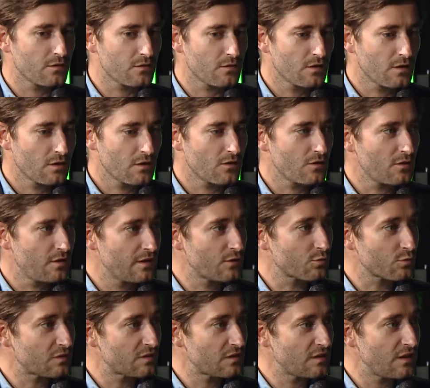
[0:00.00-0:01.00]
Marketing that
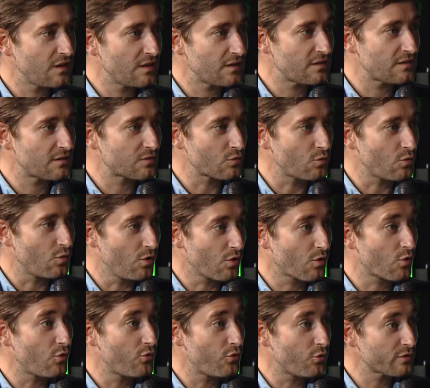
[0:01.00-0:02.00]
is going to
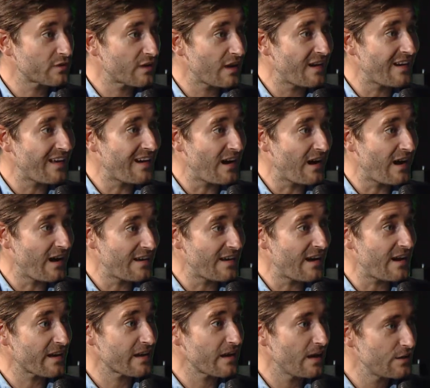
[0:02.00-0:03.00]
conceive something
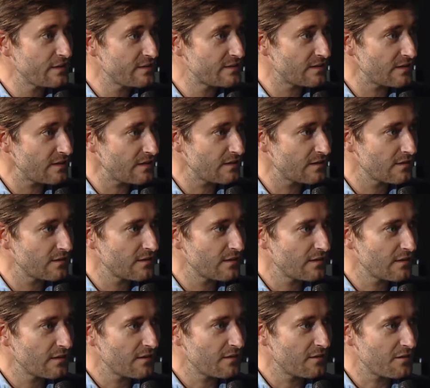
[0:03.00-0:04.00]

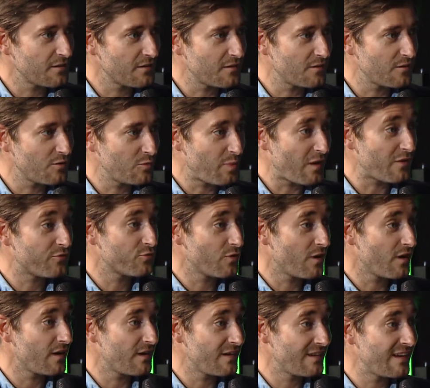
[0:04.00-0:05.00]
ideal so that people
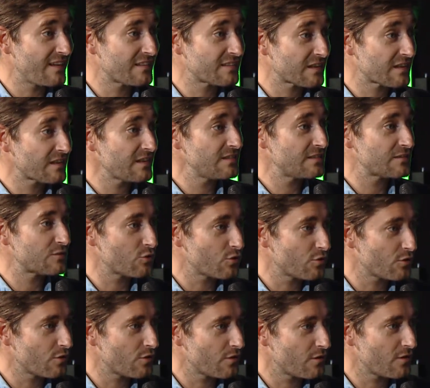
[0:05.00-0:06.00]
can face
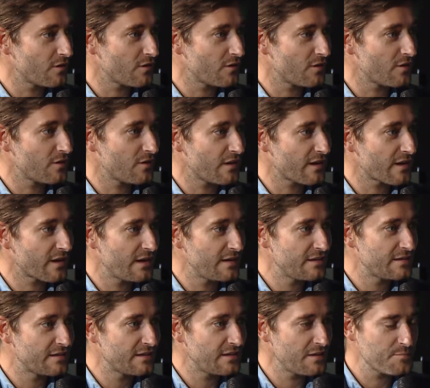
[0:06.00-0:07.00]

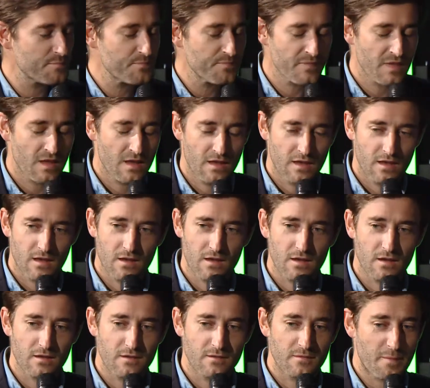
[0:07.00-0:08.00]
reality,
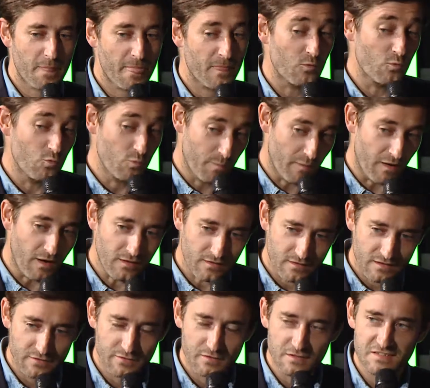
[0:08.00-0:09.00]
sad reality
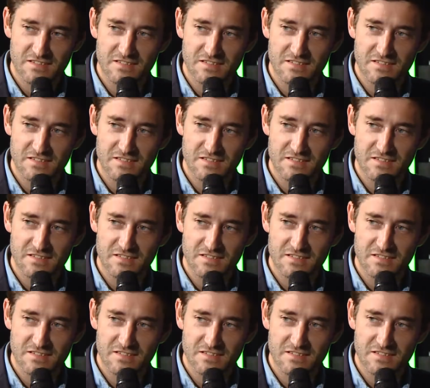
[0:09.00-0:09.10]
sometimes.